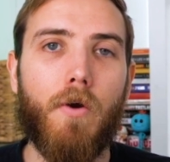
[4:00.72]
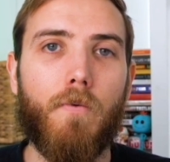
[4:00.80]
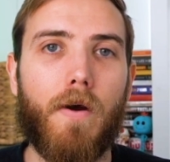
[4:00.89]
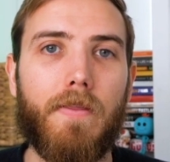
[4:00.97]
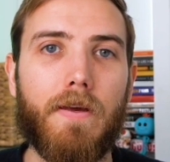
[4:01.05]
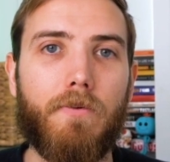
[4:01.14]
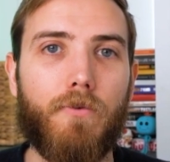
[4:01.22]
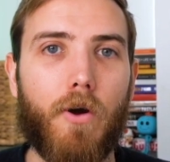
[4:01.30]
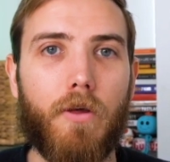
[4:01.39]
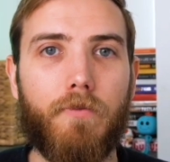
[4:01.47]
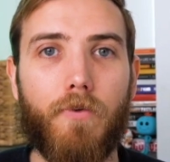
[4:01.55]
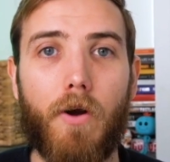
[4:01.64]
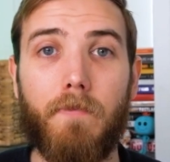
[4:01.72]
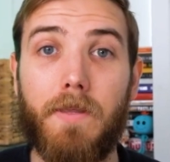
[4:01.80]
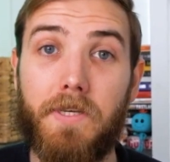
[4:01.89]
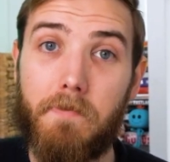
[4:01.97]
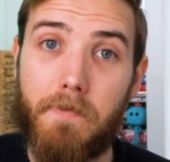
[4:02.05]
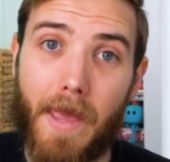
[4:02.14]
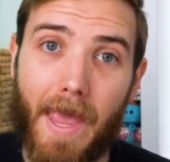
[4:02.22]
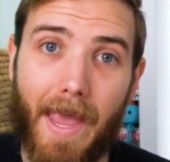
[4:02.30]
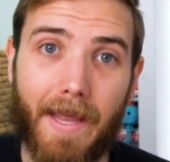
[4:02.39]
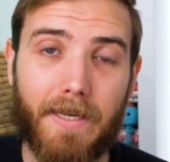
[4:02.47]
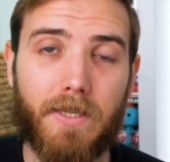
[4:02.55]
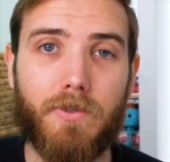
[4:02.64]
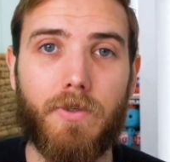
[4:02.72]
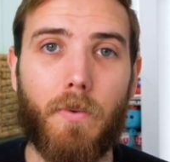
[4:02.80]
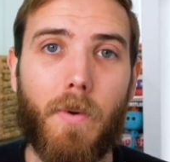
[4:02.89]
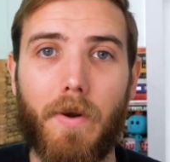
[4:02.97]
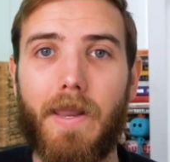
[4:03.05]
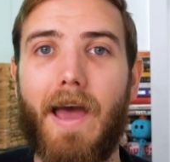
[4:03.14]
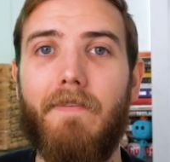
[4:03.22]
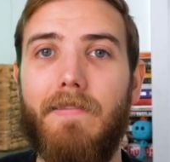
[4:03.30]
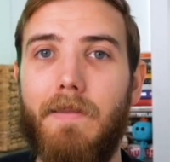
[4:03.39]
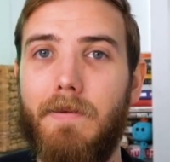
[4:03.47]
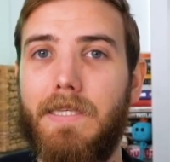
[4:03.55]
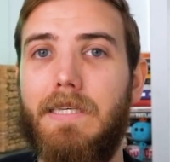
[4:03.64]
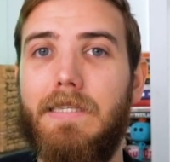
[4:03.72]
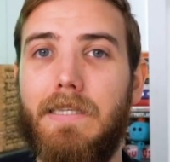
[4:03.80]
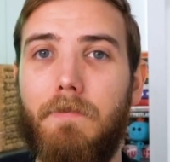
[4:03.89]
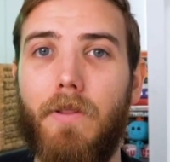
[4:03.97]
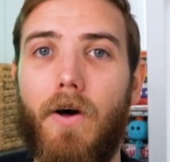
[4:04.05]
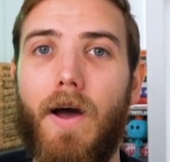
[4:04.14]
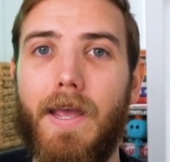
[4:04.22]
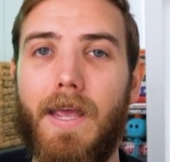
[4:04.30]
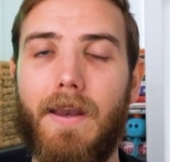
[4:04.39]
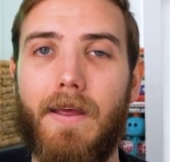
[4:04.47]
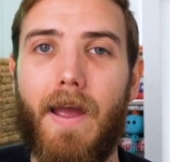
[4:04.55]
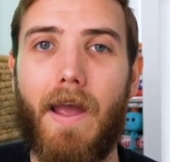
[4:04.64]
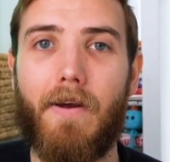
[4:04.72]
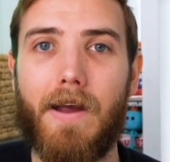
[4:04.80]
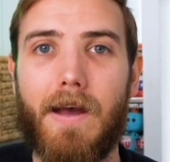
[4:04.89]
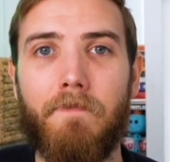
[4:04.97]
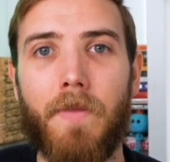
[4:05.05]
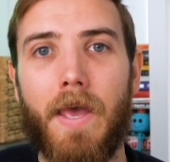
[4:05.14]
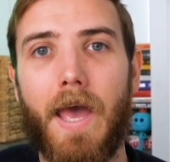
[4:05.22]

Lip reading: rather than growth from the demand. So we want to have limited supply in an area.